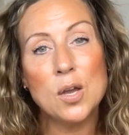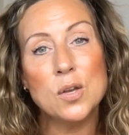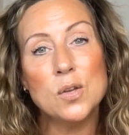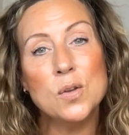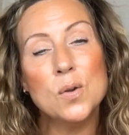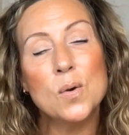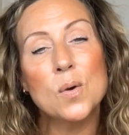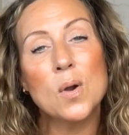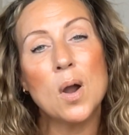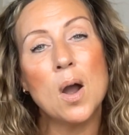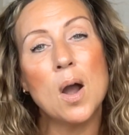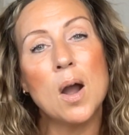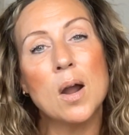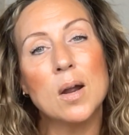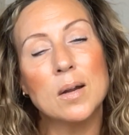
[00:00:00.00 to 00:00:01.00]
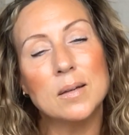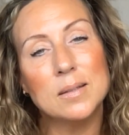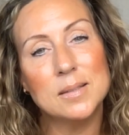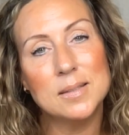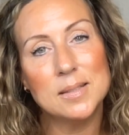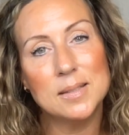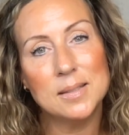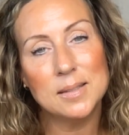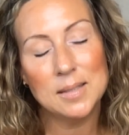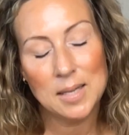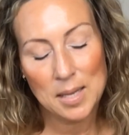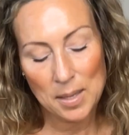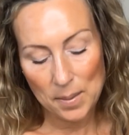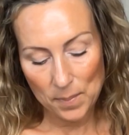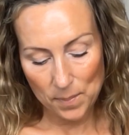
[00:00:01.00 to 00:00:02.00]
Your heart
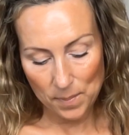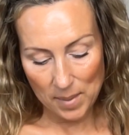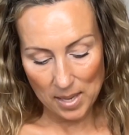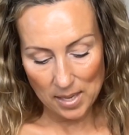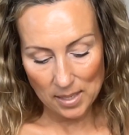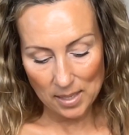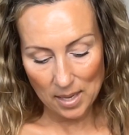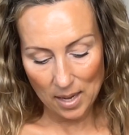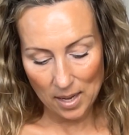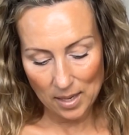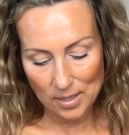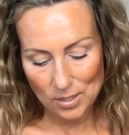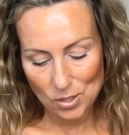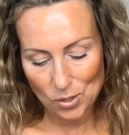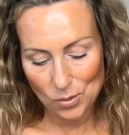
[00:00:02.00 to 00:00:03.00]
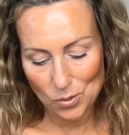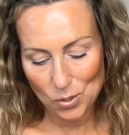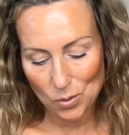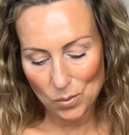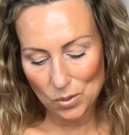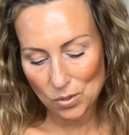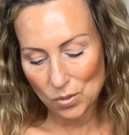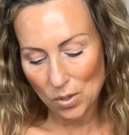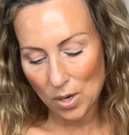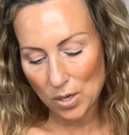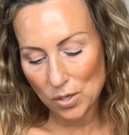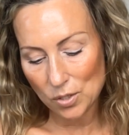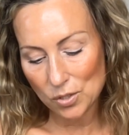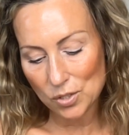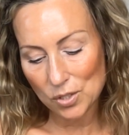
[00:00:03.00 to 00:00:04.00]
may guide you to withdraw
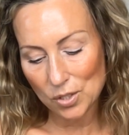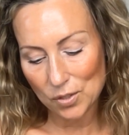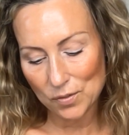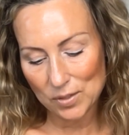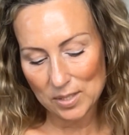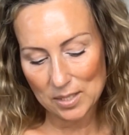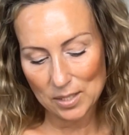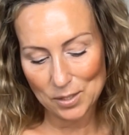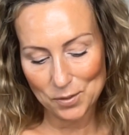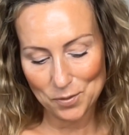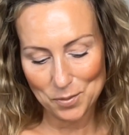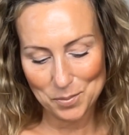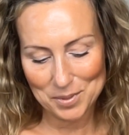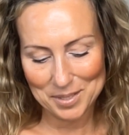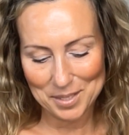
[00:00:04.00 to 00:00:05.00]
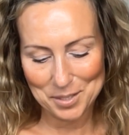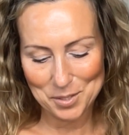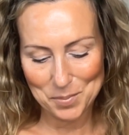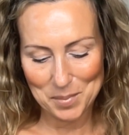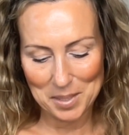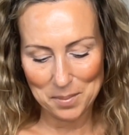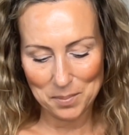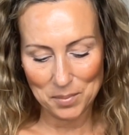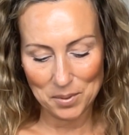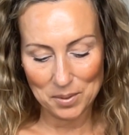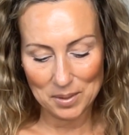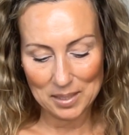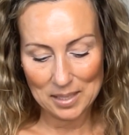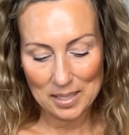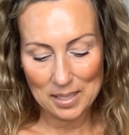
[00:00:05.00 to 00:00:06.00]
your services from such people